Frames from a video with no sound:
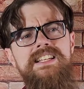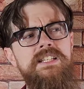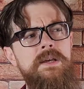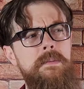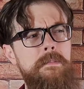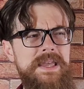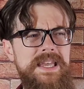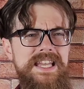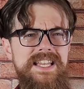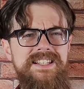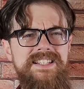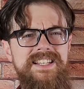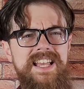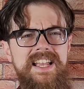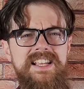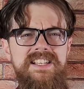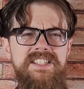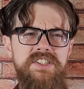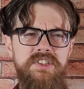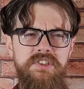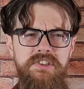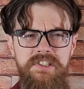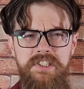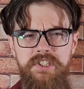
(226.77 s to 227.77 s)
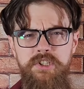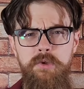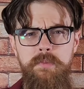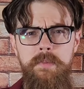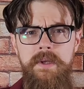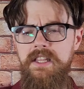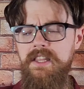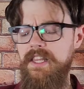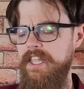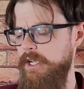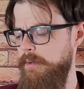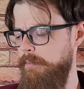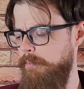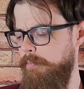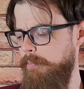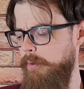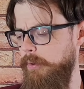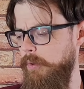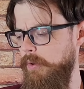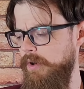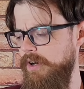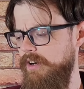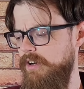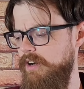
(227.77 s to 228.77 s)
to me, tastes a little bit like
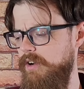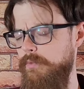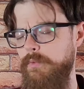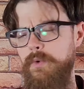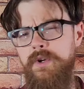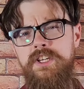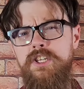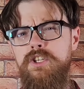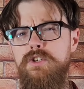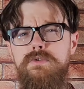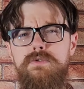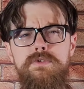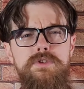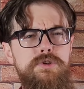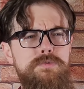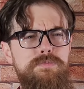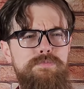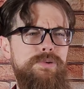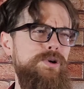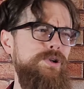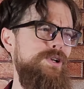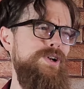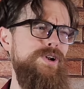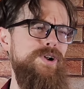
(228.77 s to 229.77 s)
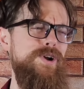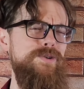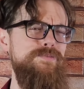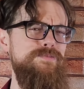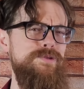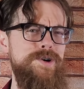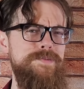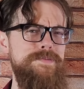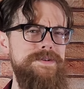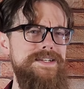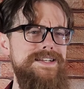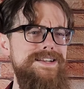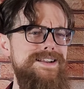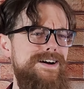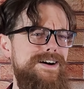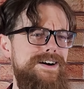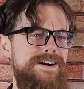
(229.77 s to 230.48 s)
port when you put it on bourbon.